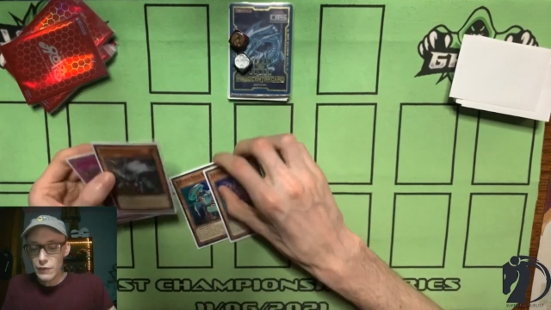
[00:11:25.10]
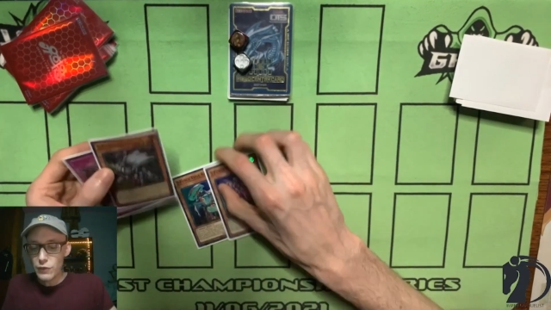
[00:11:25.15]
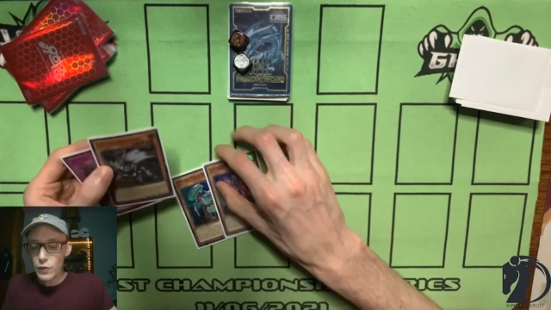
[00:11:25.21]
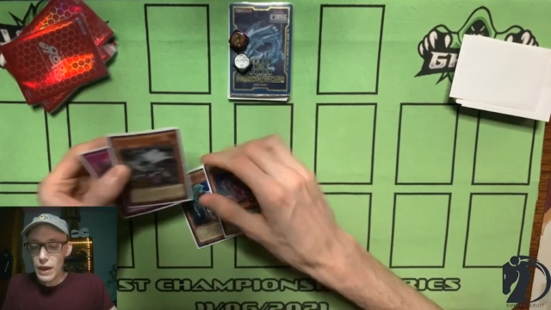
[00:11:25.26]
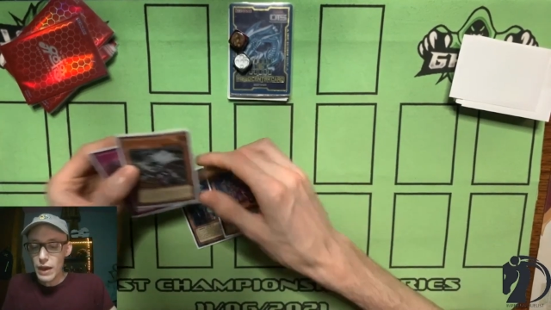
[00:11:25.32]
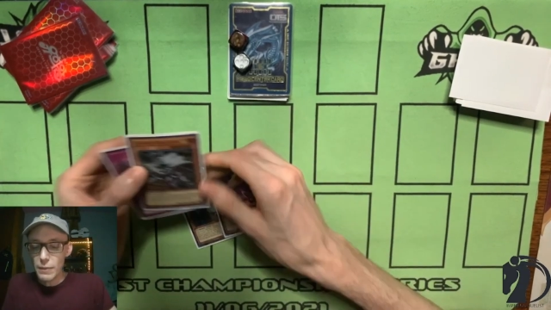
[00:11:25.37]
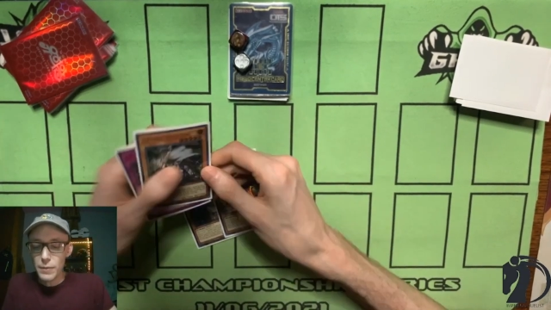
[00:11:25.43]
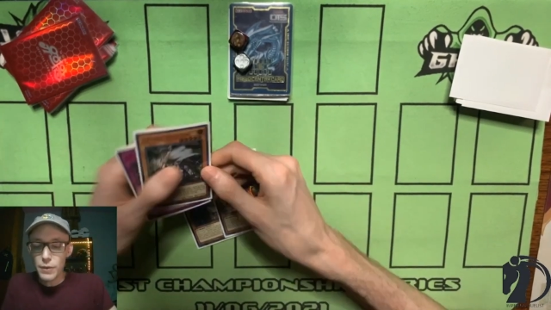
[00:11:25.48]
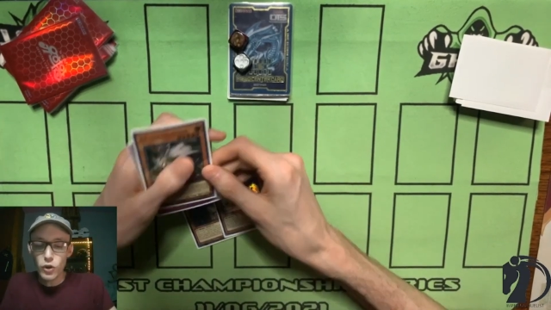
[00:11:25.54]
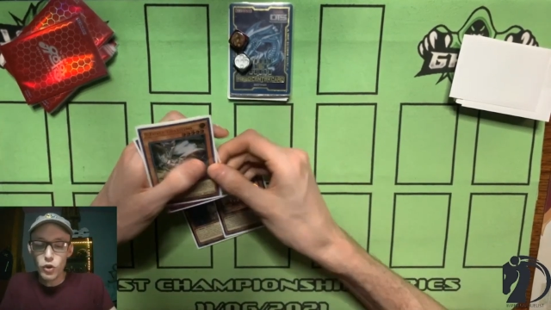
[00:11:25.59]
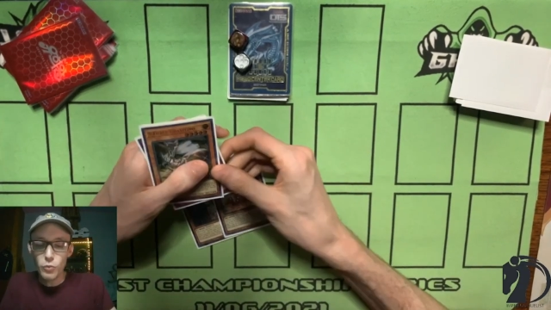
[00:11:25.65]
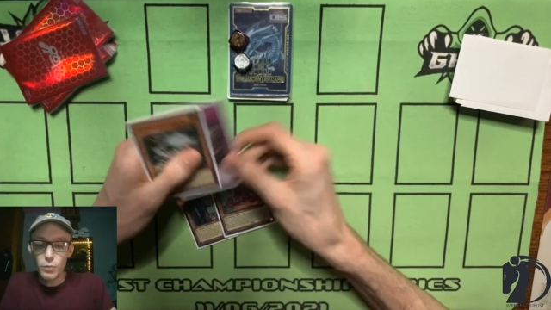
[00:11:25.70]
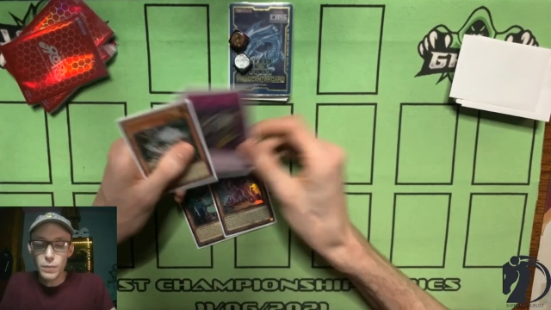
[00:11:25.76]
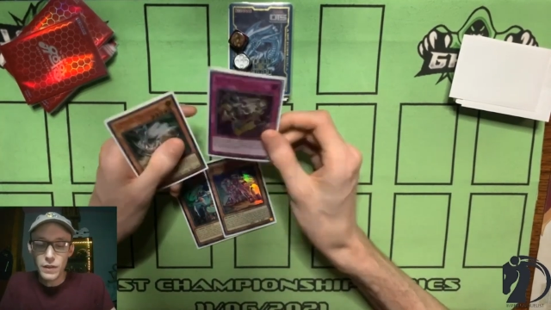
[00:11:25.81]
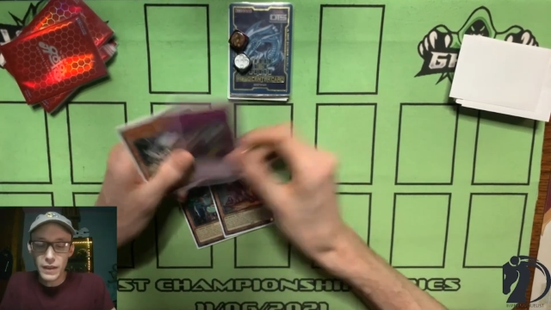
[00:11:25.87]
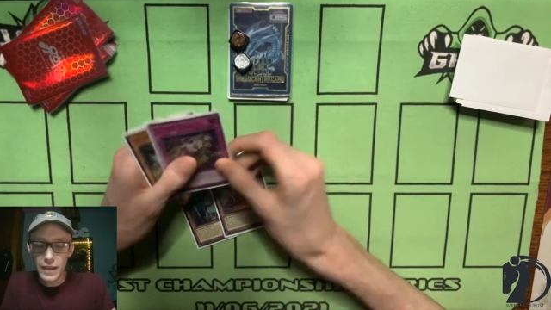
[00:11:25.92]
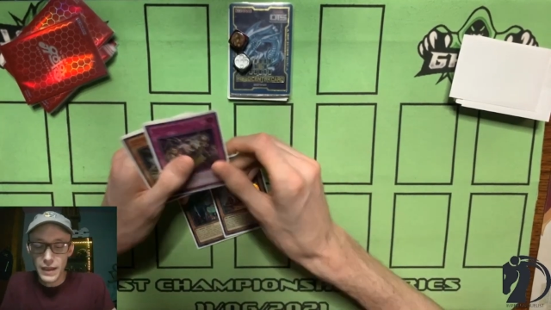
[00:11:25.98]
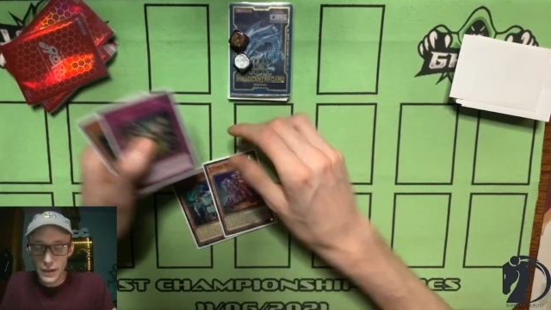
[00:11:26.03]
if you happen to
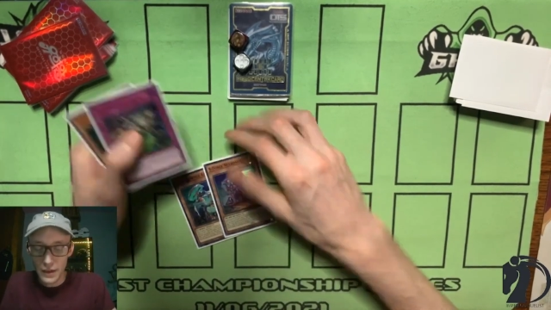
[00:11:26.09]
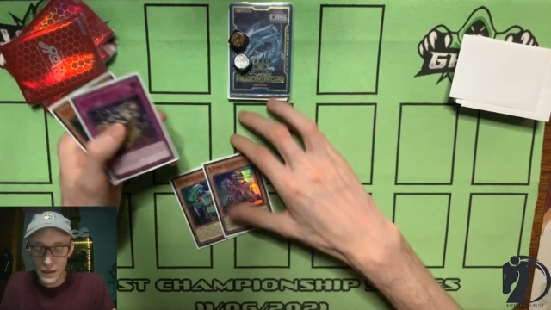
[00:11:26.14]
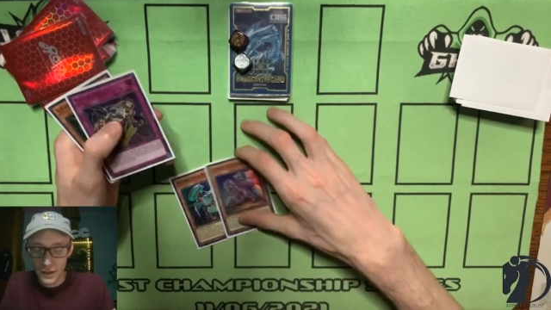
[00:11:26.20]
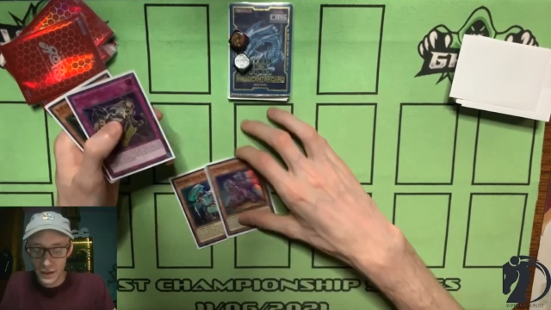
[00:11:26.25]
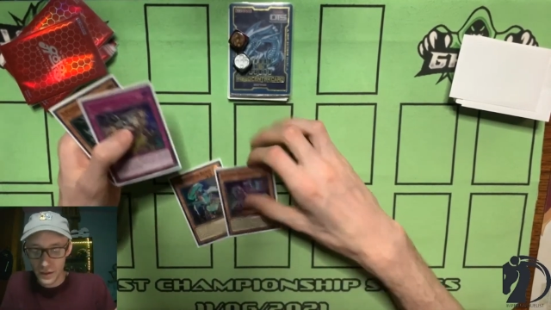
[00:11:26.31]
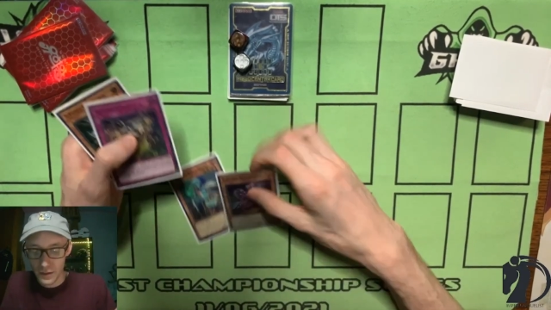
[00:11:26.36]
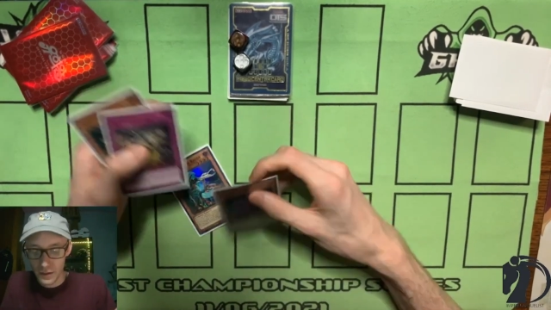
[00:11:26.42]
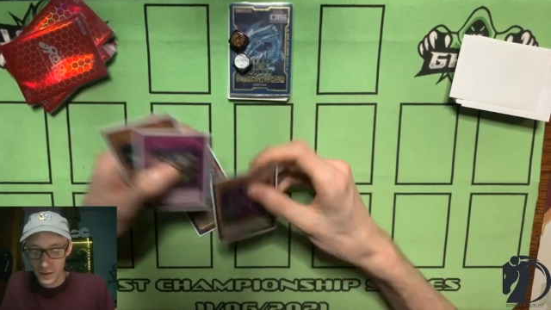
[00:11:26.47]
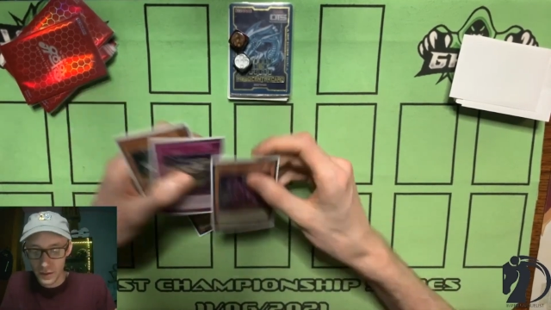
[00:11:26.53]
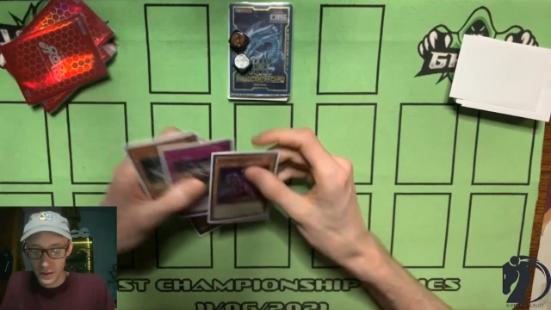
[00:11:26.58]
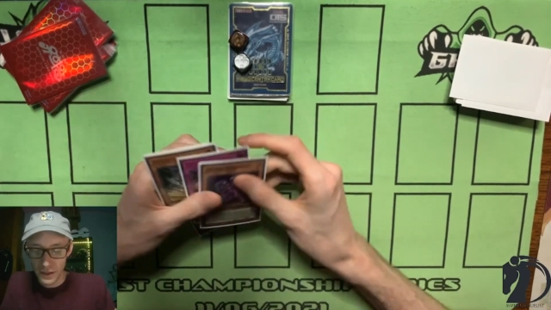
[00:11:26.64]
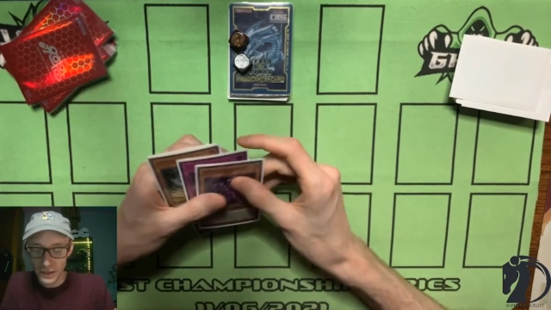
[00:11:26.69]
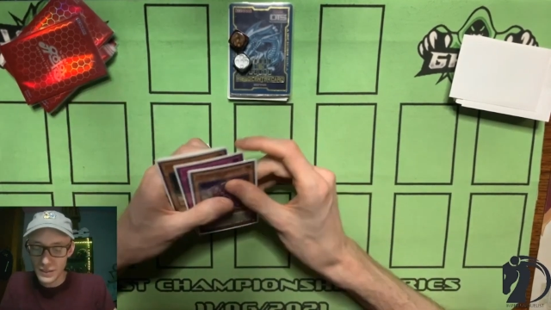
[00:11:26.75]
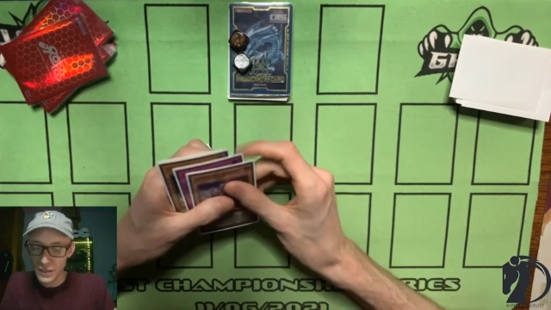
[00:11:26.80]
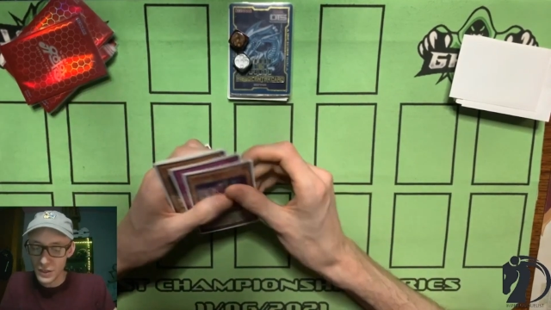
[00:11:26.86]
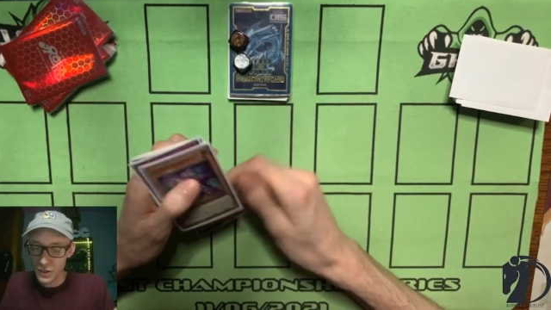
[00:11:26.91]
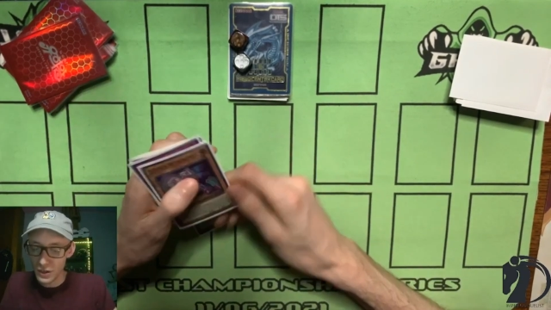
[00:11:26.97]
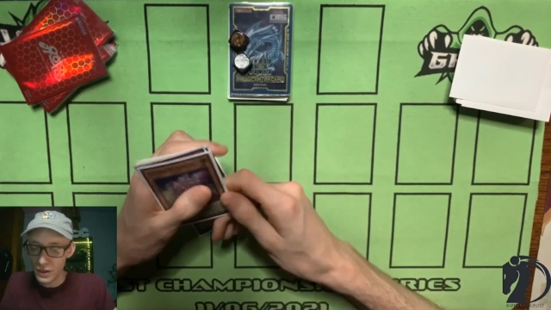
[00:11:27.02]
open, like,
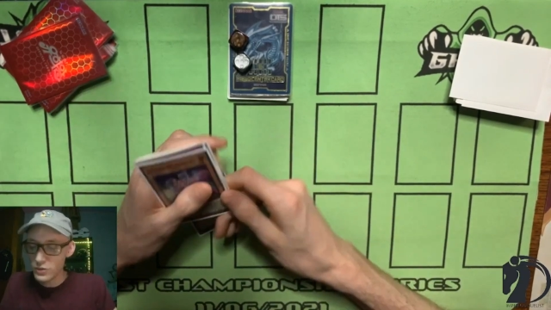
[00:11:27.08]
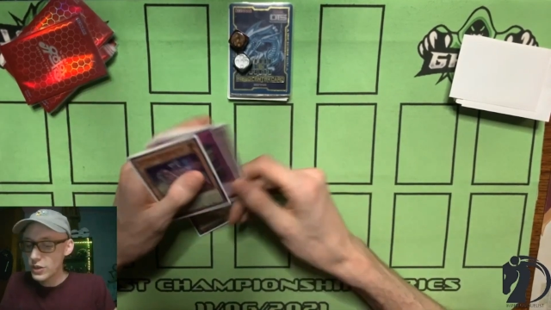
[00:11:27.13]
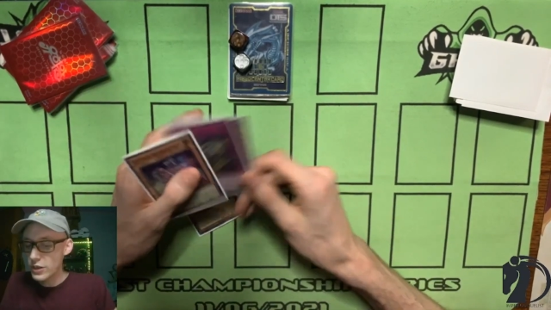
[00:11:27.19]
let's see here.